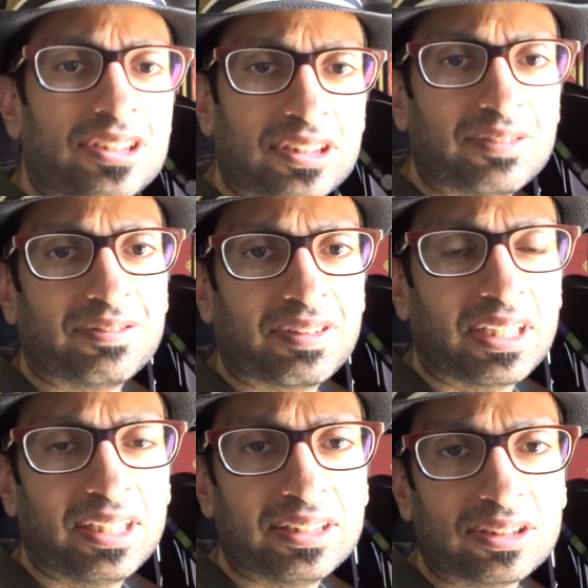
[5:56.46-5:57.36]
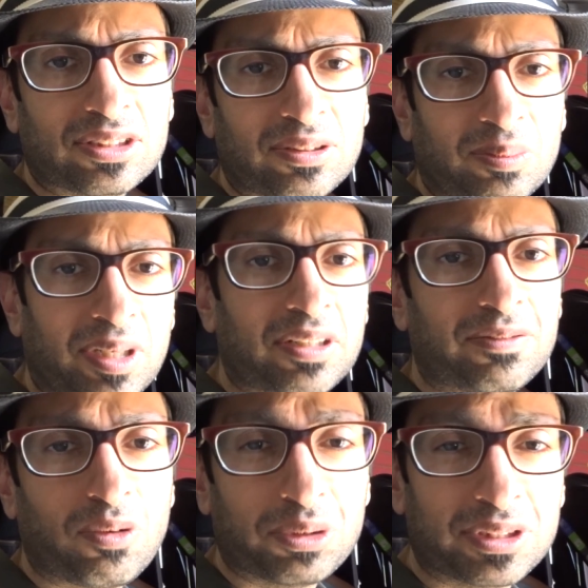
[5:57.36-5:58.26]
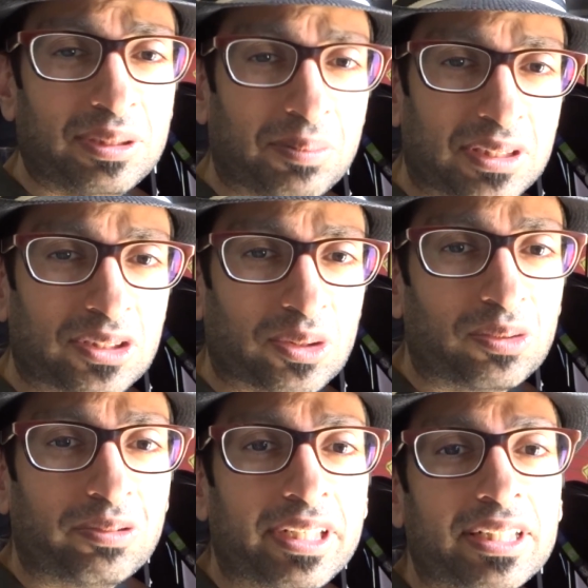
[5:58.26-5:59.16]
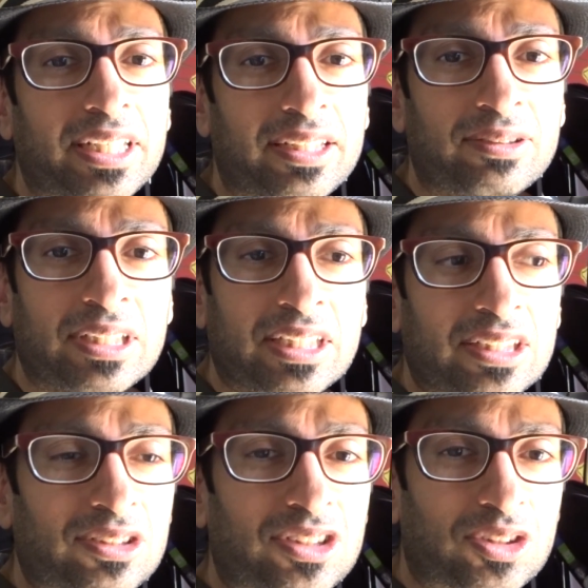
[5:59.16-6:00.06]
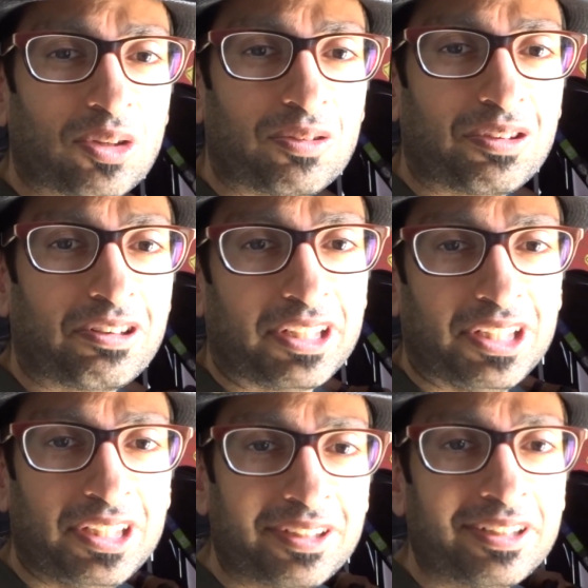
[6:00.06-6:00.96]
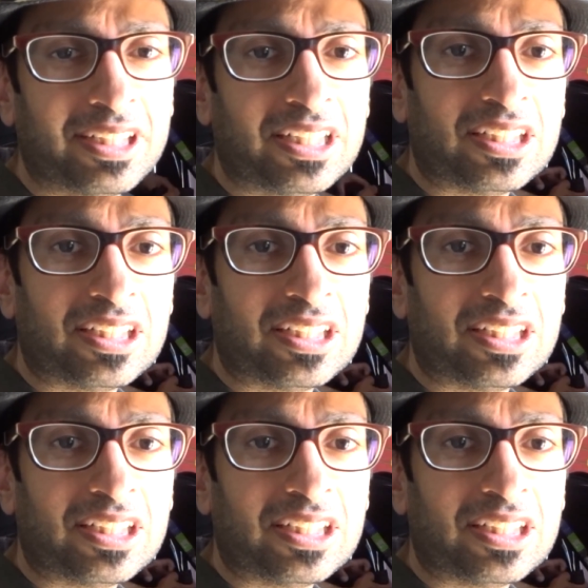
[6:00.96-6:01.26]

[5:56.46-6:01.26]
and stuff with the kids, so mine are 14 months old right now. It's just over a year.